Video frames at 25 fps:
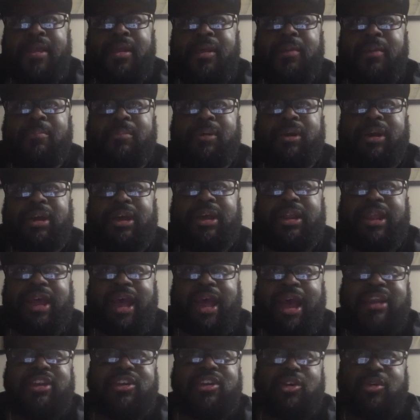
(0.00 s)
but
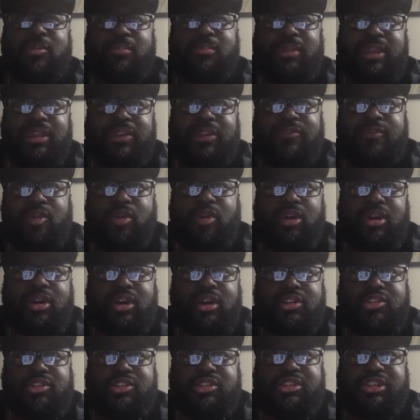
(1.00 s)
I know me for a
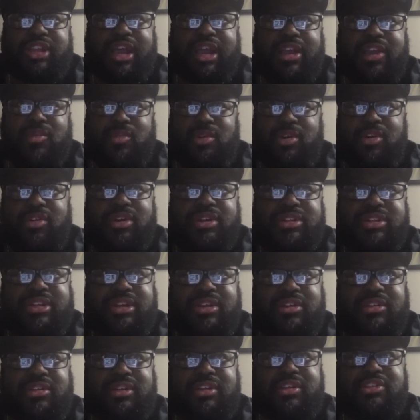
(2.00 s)
culture shock, and we're going to
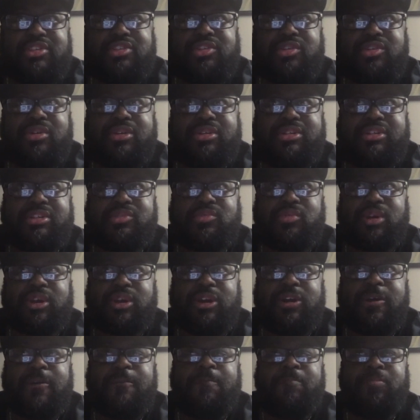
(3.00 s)
tell these stories as
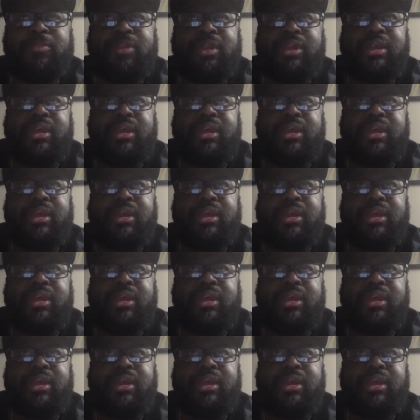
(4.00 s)
well.